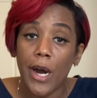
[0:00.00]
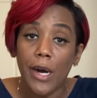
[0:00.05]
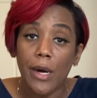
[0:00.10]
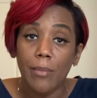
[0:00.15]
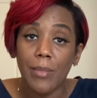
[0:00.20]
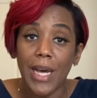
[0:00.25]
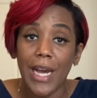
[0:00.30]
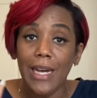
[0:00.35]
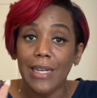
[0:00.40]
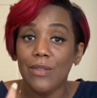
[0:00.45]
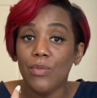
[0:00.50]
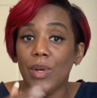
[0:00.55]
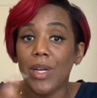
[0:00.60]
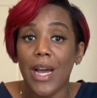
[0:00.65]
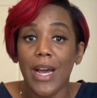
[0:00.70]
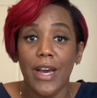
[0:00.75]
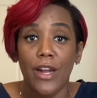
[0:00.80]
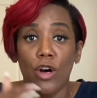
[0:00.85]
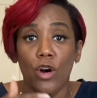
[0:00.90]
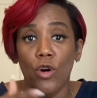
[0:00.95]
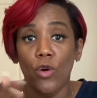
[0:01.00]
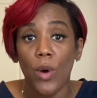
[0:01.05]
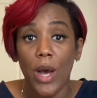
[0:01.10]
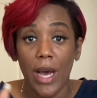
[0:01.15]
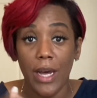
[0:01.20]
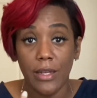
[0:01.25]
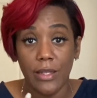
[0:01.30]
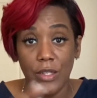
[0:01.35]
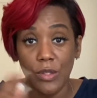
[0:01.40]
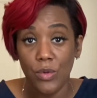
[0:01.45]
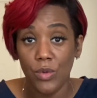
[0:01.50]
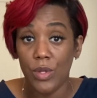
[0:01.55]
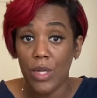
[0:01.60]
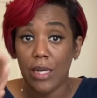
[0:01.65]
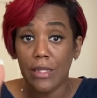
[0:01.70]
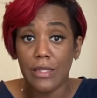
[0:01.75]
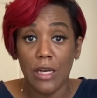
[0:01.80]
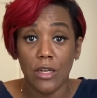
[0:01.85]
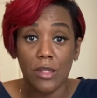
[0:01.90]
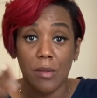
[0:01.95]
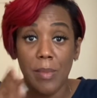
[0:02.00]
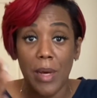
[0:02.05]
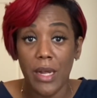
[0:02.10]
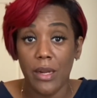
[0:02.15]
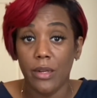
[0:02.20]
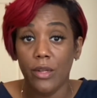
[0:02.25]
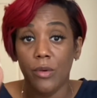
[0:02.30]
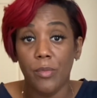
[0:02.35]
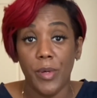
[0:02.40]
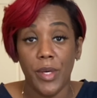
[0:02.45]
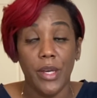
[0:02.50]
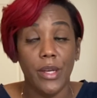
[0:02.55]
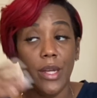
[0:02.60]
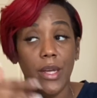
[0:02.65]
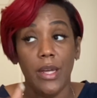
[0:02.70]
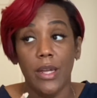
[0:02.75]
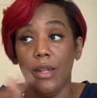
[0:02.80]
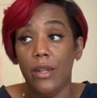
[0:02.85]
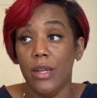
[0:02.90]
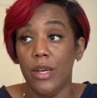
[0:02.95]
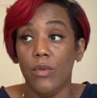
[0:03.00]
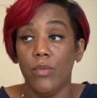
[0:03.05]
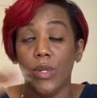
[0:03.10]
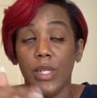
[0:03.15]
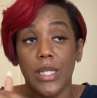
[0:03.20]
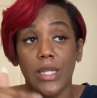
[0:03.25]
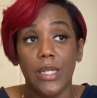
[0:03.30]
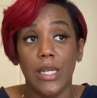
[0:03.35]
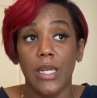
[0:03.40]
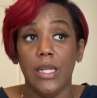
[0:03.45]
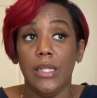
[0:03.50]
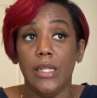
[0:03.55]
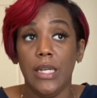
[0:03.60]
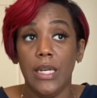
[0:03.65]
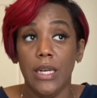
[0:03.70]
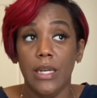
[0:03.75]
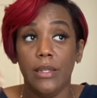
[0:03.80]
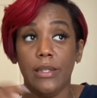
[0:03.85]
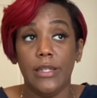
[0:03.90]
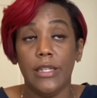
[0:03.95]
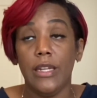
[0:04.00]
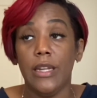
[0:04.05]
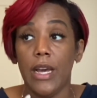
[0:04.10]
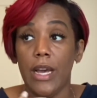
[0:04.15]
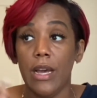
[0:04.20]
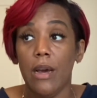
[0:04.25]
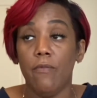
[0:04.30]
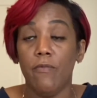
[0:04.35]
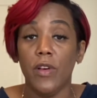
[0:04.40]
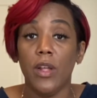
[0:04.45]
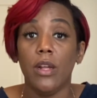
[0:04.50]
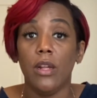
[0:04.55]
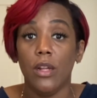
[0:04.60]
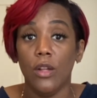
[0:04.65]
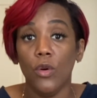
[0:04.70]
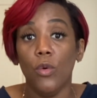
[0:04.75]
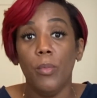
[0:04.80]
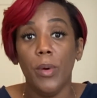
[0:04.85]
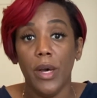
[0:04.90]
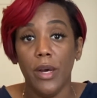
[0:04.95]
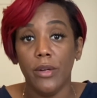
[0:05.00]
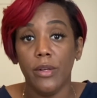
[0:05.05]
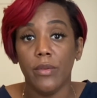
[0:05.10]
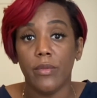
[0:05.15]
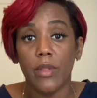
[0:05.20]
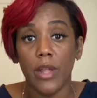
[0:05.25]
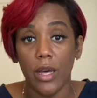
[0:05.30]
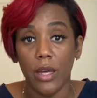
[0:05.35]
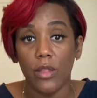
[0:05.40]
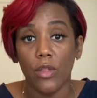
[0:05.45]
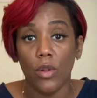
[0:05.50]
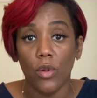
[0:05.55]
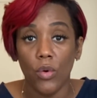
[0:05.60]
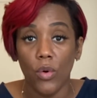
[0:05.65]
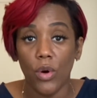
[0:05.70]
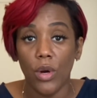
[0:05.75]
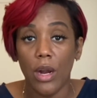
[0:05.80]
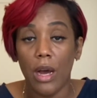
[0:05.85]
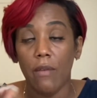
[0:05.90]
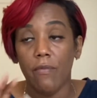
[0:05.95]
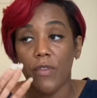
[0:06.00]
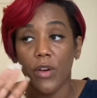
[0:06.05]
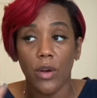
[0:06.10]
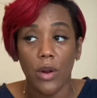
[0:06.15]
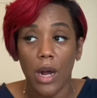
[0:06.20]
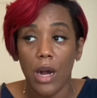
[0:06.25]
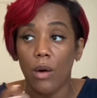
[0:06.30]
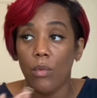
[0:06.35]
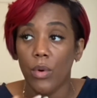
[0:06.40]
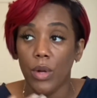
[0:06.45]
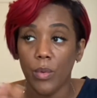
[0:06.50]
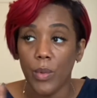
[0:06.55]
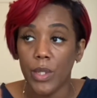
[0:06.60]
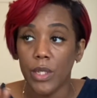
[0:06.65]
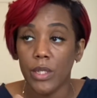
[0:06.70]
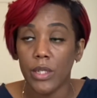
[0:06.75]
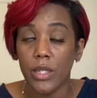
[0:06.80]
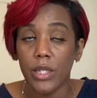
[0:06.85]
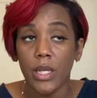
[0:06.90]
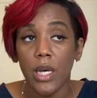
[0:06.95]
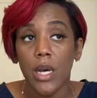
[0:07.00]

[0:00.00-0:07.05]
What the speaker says: Last week I had a whole attitude and I talked about it a little bit and it was intense. Today I'm feeling a little better, thank the Lord. I figured out what it was.